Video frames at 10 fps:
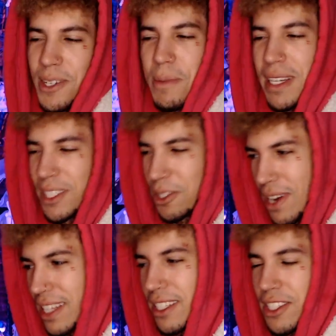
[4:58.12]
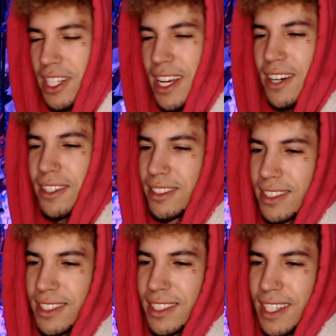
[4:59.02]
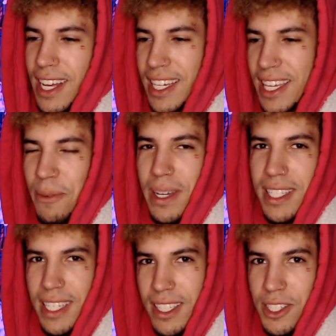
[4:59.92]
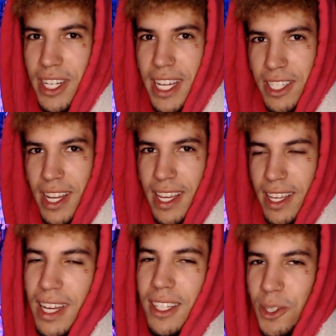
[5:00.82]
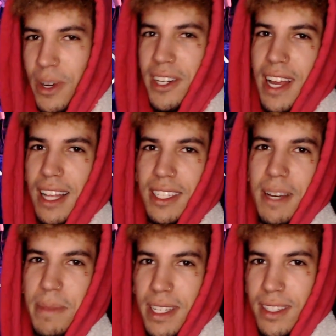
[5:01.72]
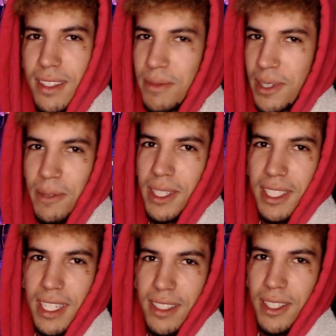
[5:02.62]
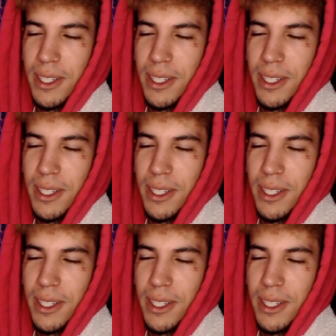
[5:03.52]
about to grind this shit out. I can't wait to get the GHA, the Greater Howling Abyss, for anyone that doesn't know.